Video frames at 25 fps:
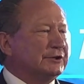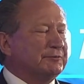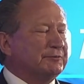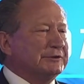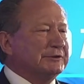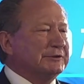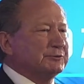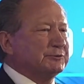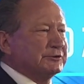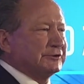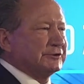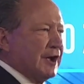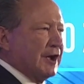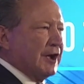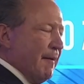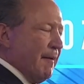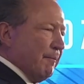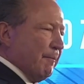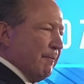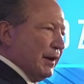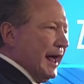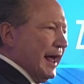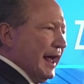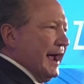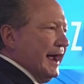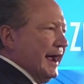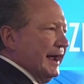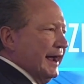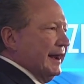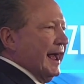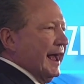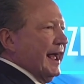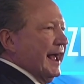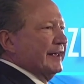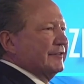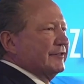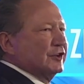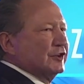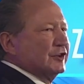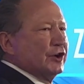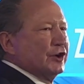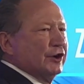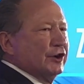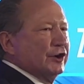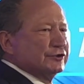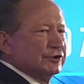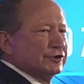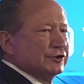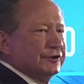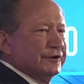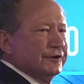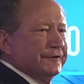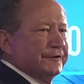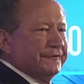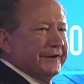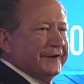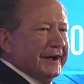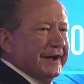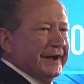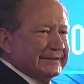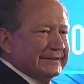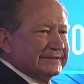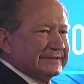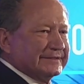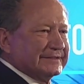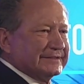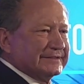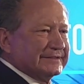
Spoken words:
which was plain as the nose on your face.